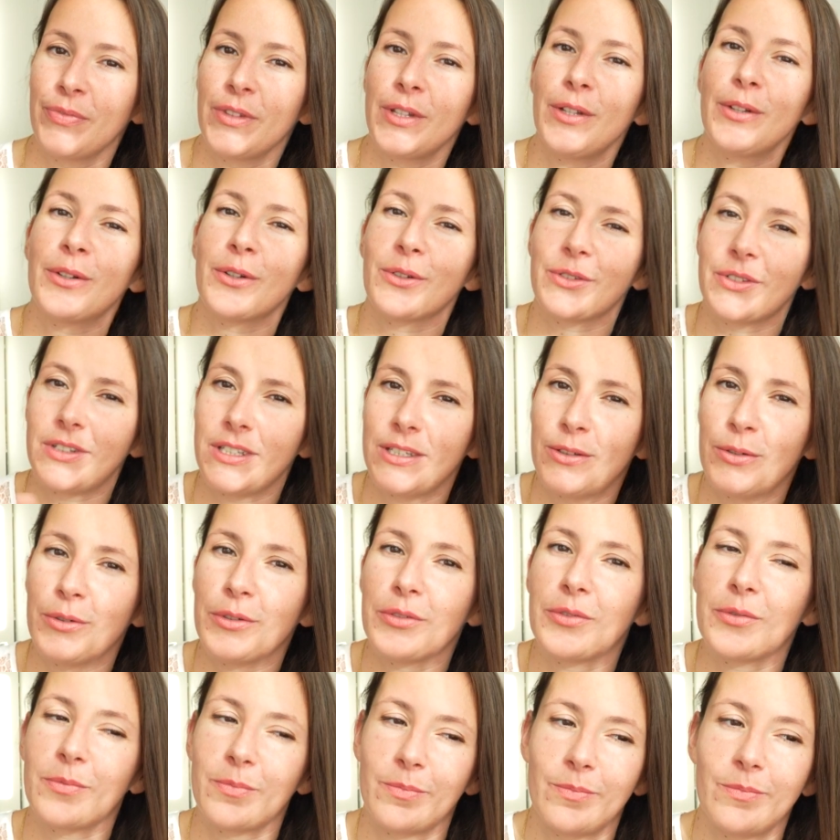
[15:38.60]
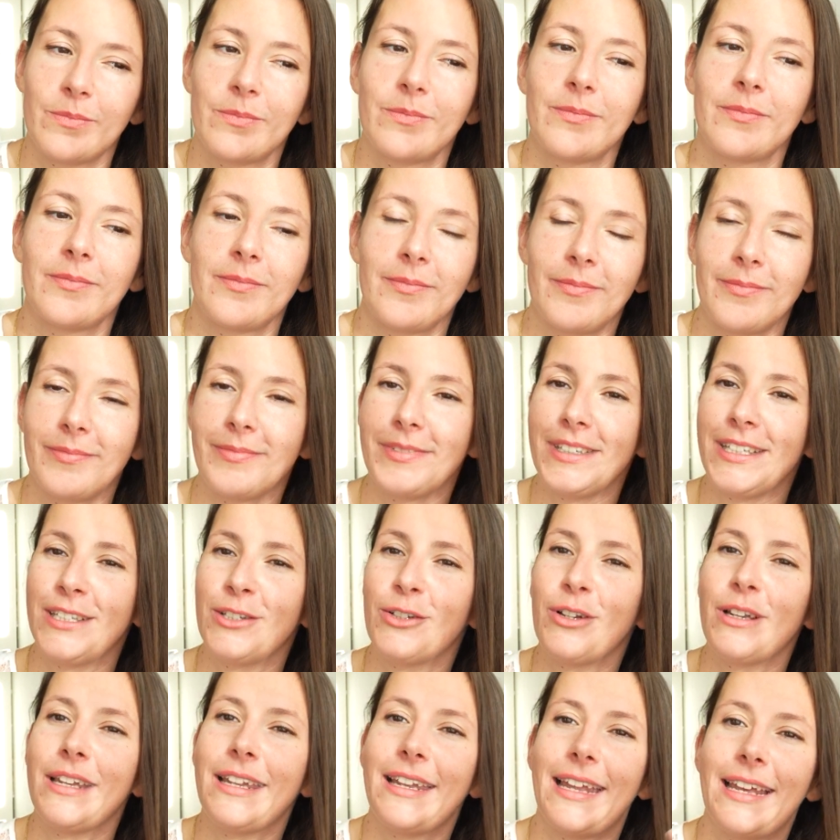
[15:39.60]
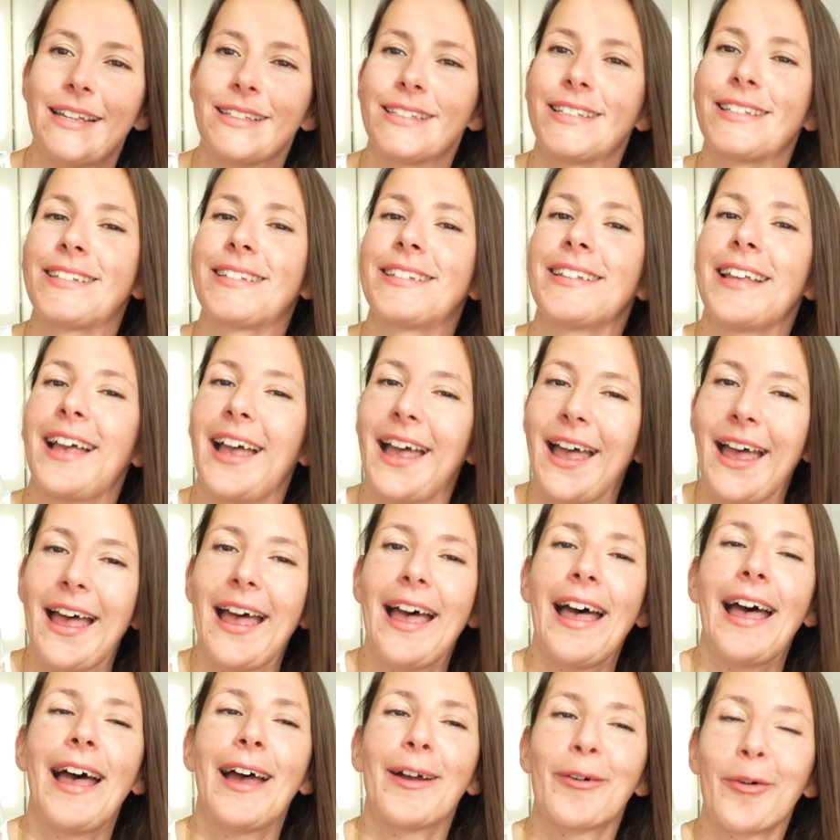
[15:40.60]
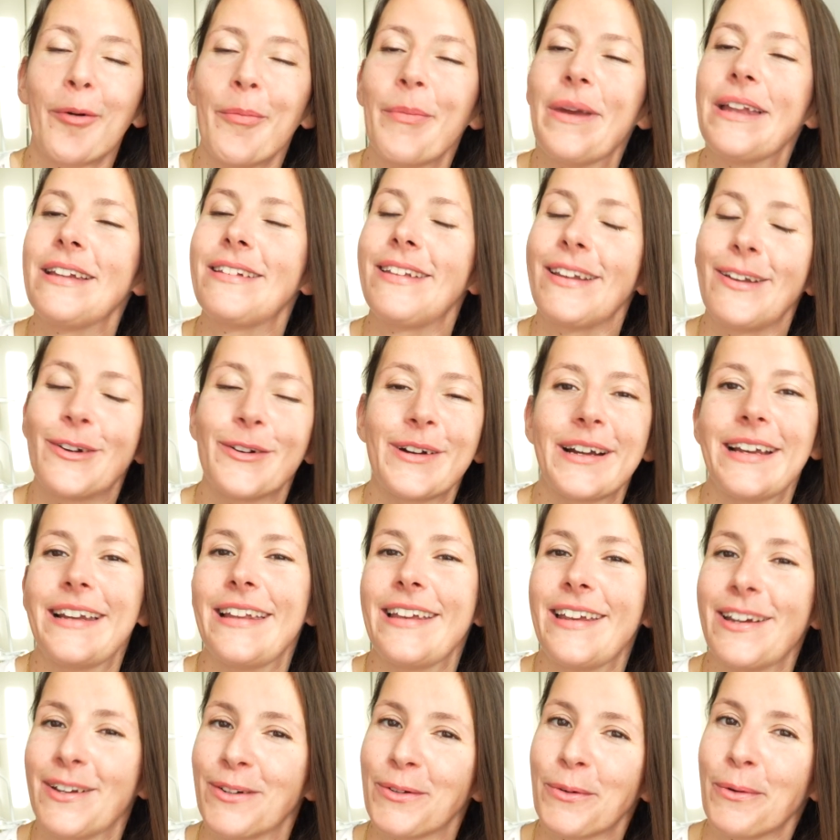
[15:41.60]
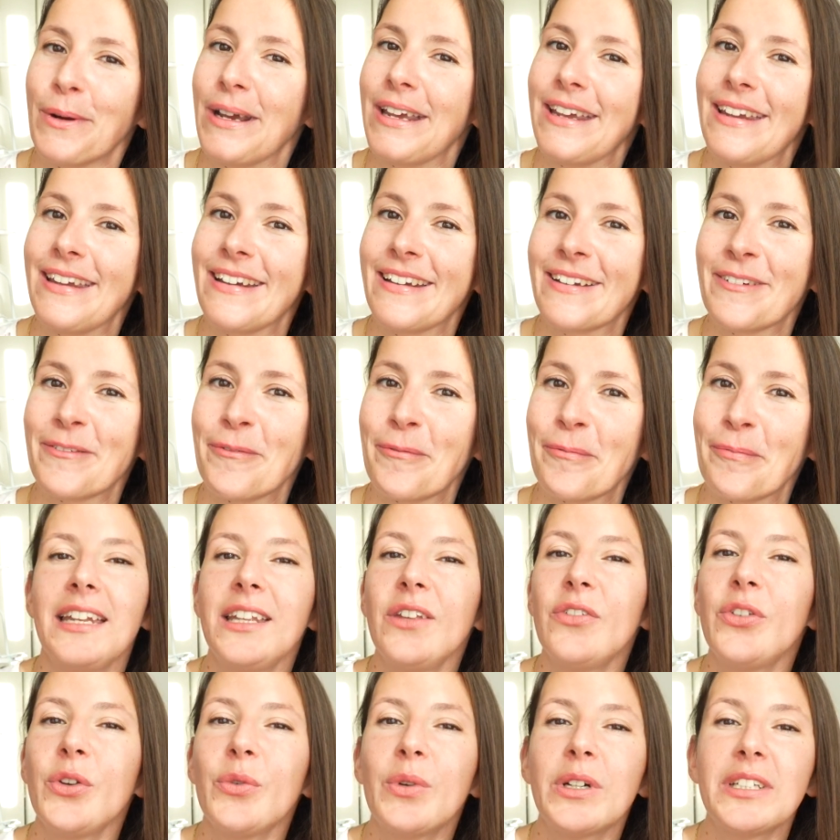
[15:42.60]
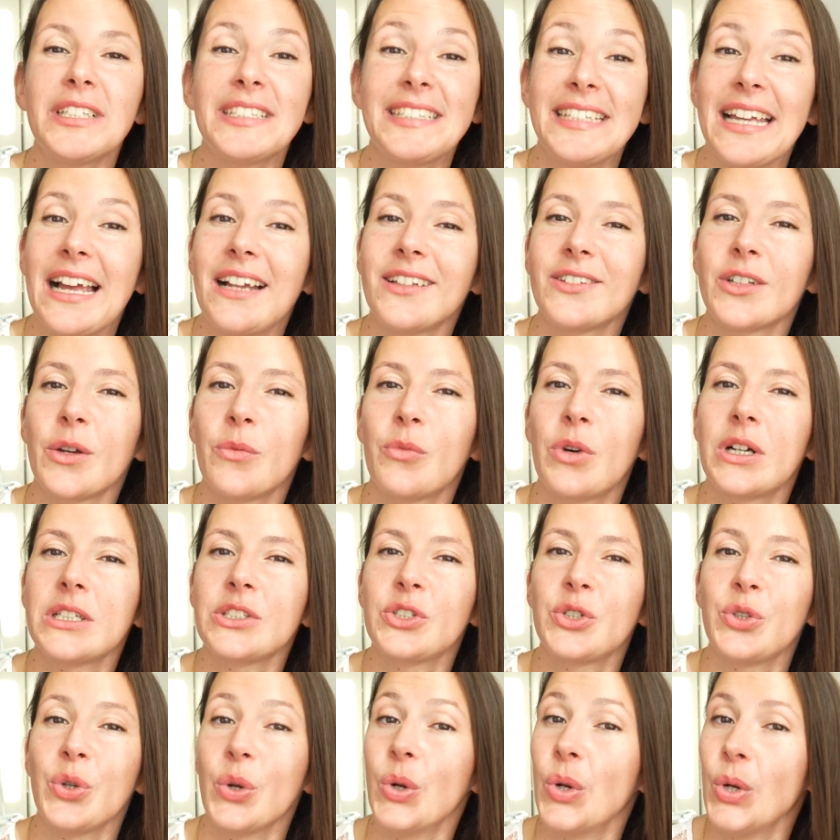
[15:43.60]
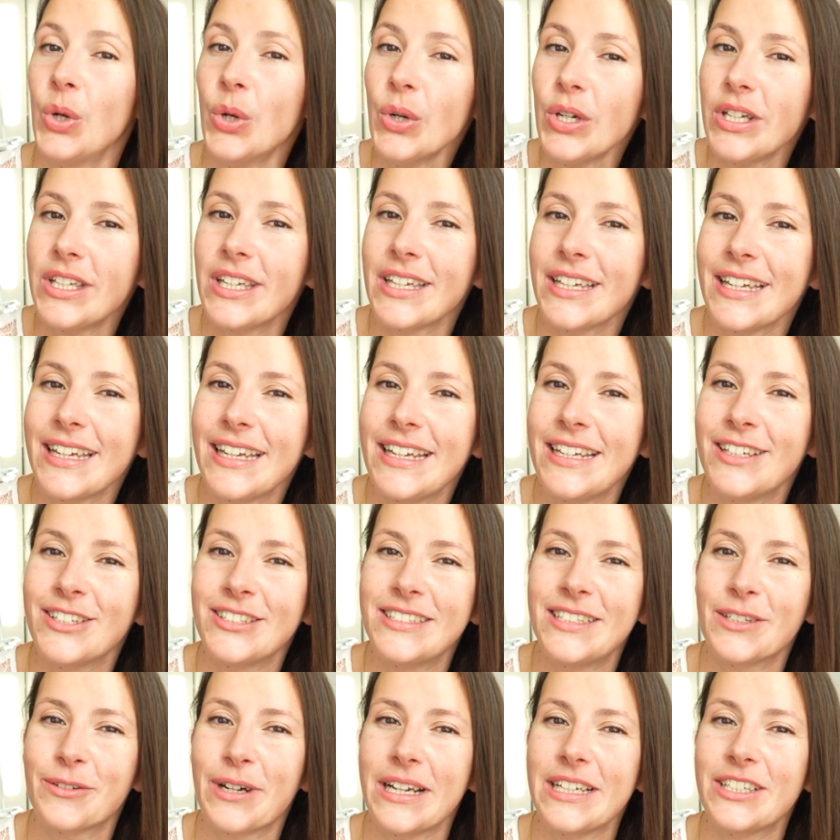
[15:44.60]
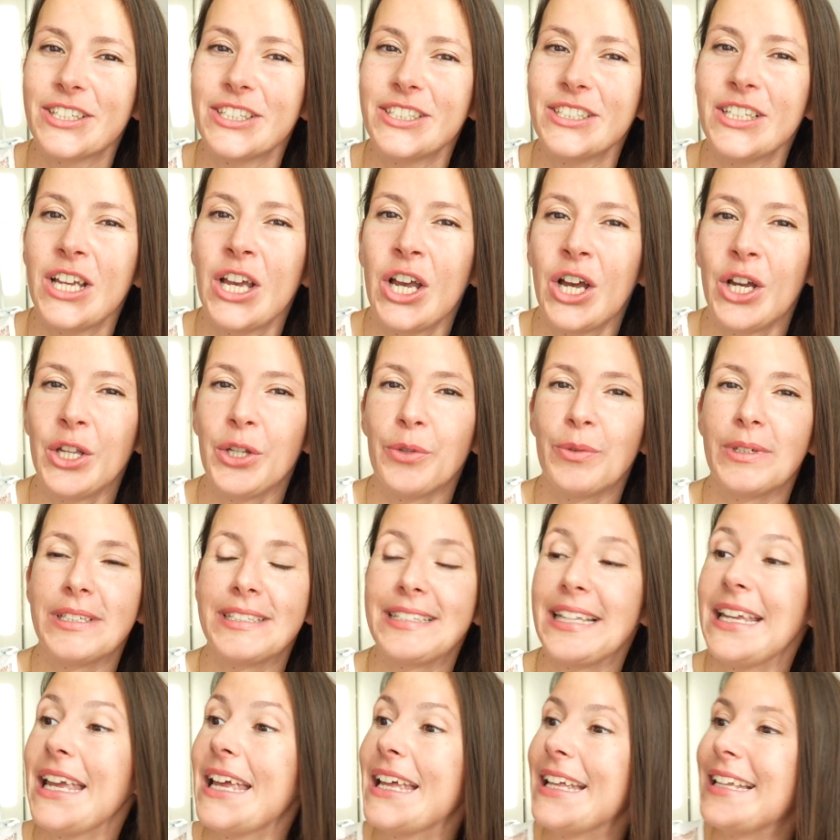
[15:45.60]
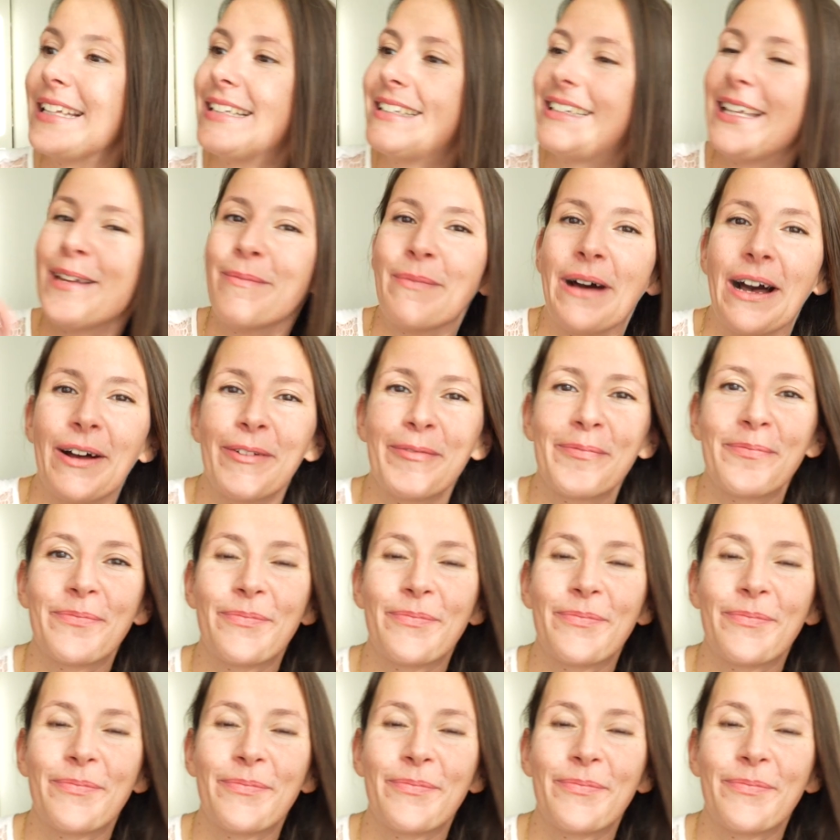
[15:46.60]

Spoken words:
You know, seduce in a less romantic or elegant way. And if you want to tell someone to look in a direction, you will say tema.